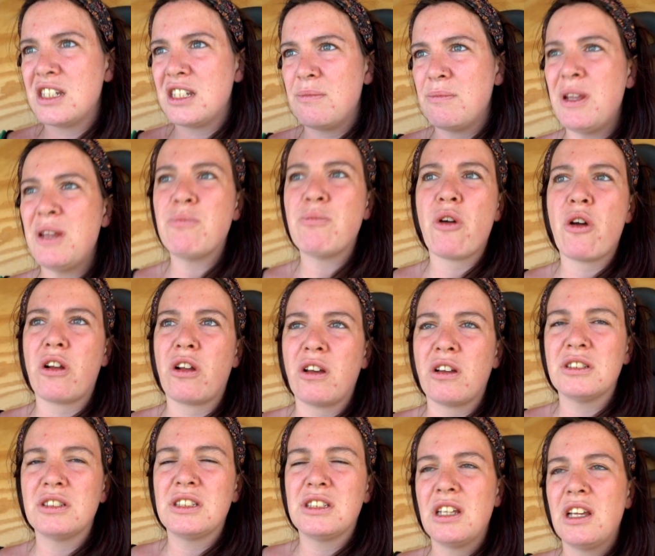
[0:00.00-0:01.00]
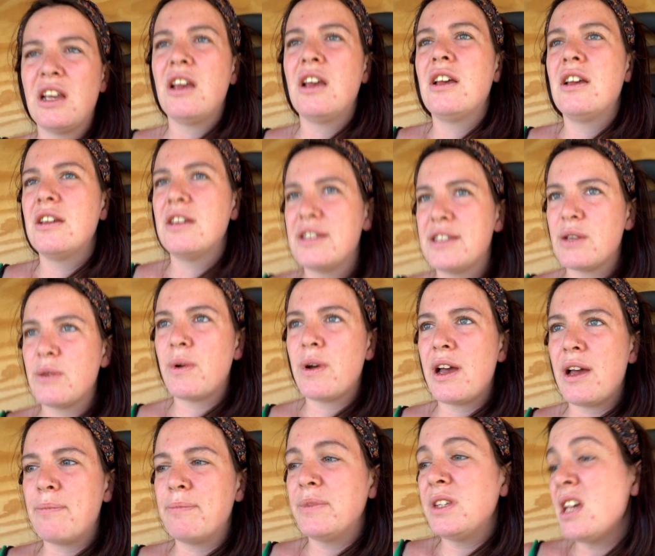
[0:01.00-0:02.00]
meat products. So
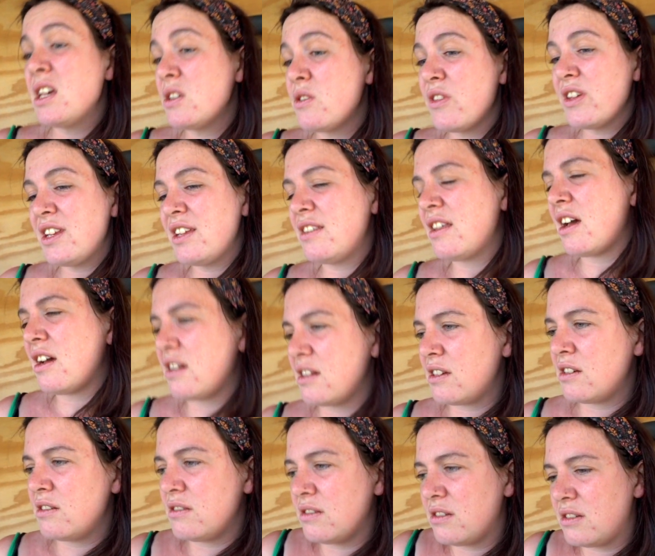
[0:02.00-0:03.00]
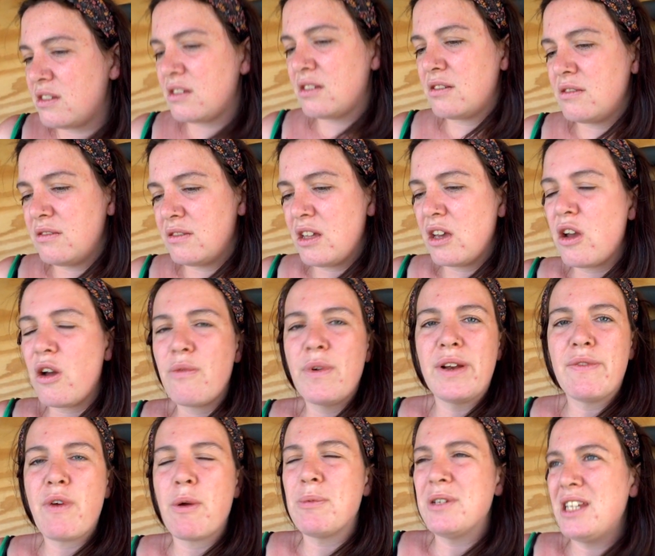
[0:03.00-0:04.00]
yeah, so they did that, and they got rid
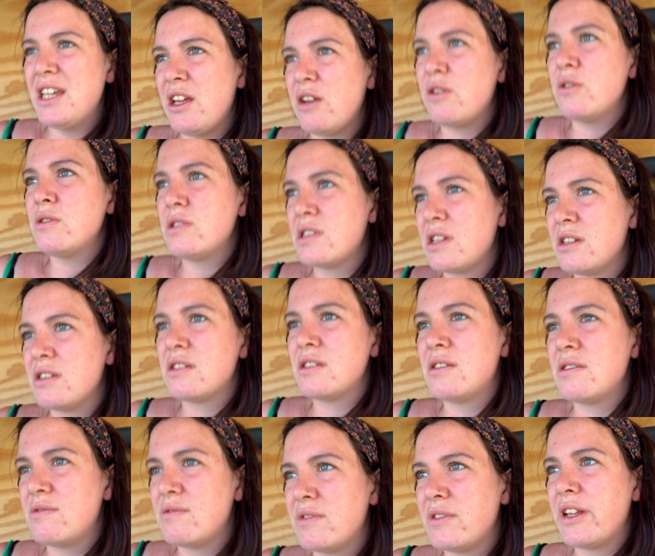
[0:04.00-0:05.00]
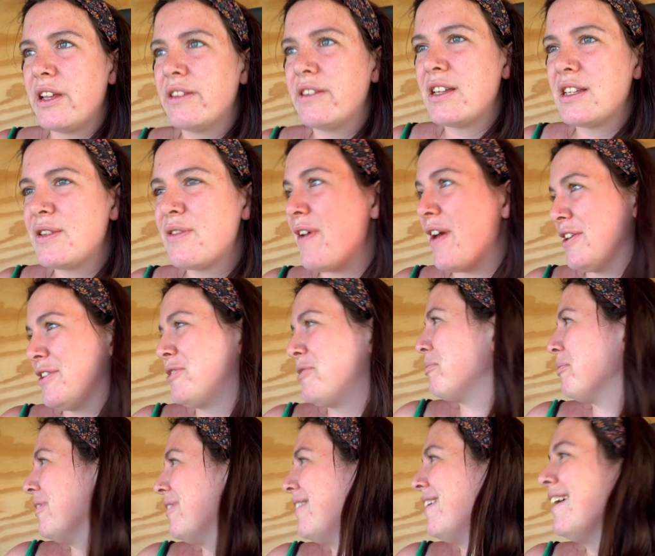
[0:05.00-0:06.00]
of our potatoes because that's a
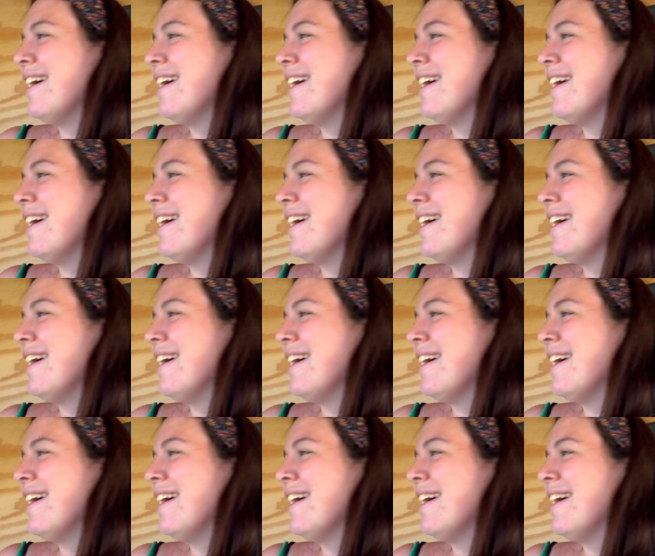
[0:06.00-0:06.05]
vegetable.